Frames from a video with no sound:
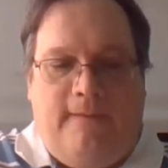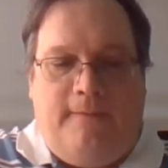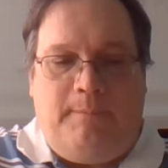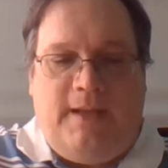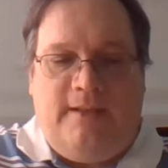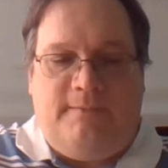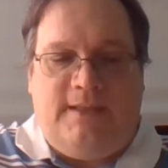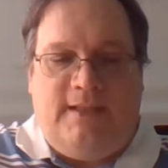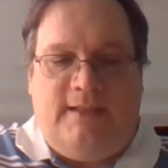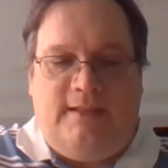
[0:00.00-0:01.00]
Benham
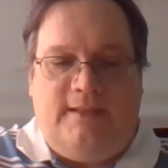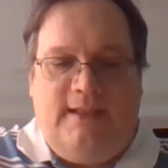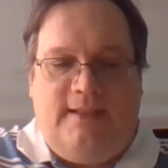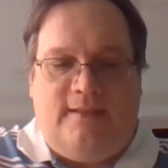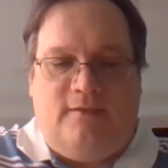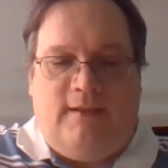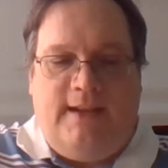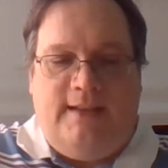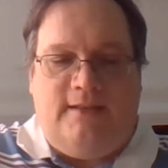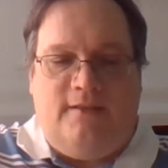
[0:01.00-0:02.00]
said it seeks the
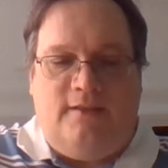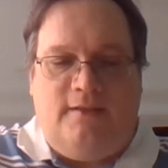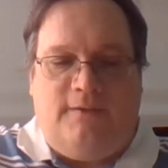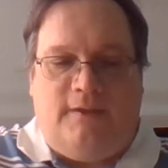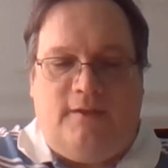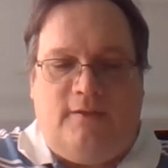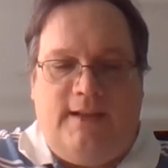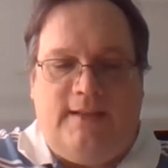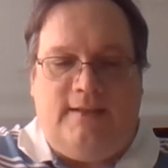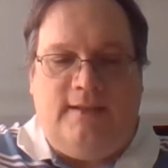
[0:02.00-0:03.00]
greatest good for the
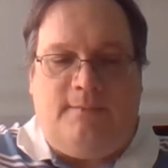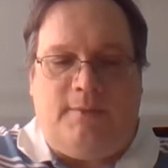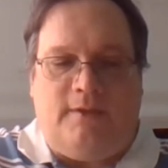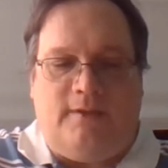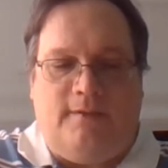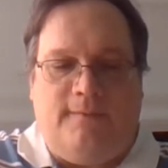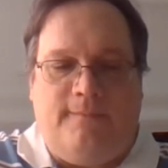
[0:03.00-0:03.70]
greatest number.